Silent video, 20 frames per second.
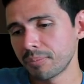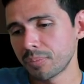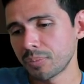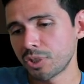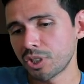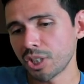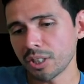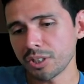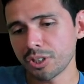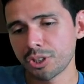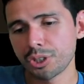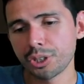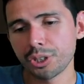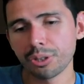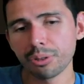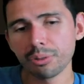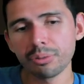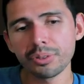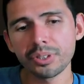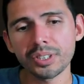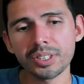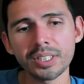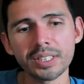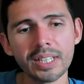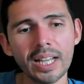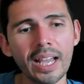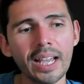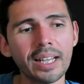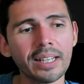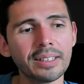Just choose
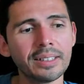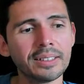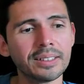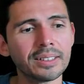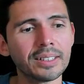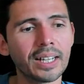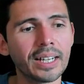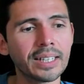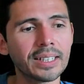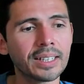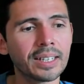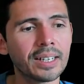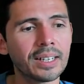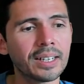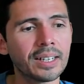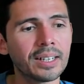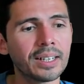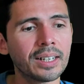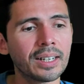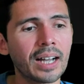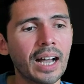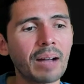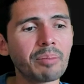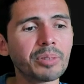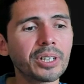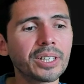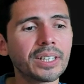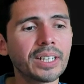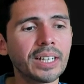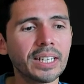today, like, I'm
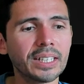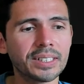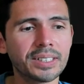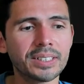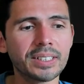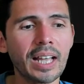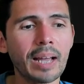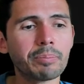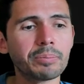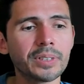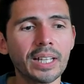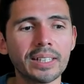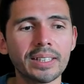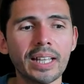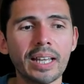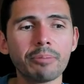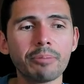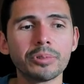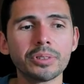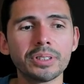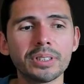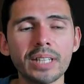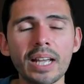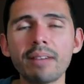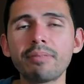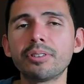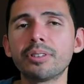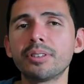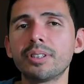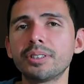going to accept that they will
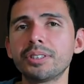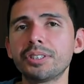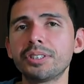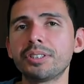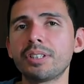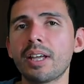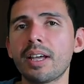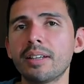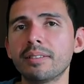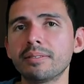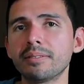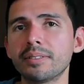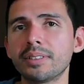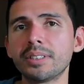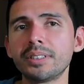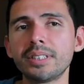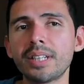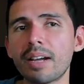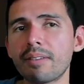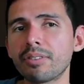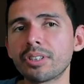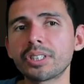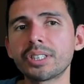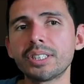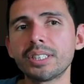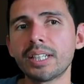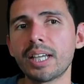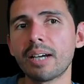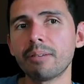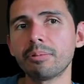never understand. They're never going
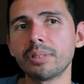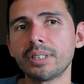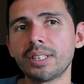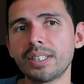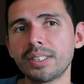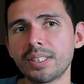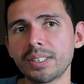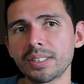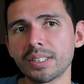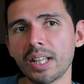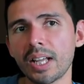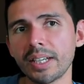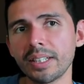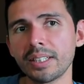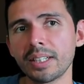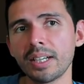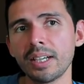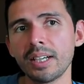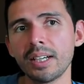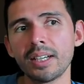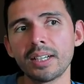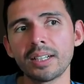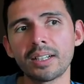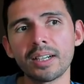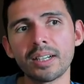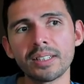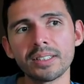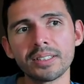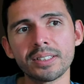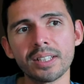to get what this is like,
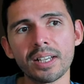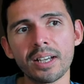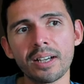because